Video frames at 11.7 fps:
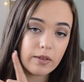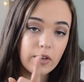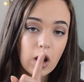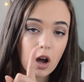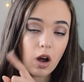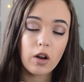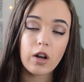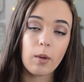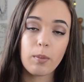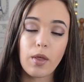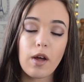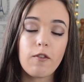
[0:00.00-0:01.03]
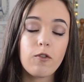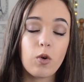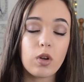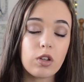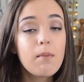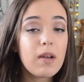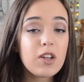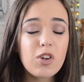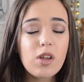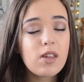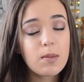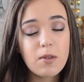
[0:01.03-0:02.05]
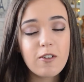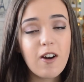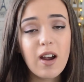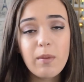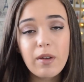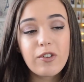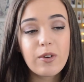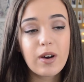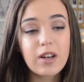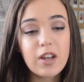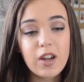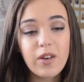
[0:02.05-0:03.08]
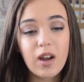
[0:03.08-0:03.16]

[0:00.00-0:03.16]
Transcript: a card up there for you. Make sure you subscribe if you are new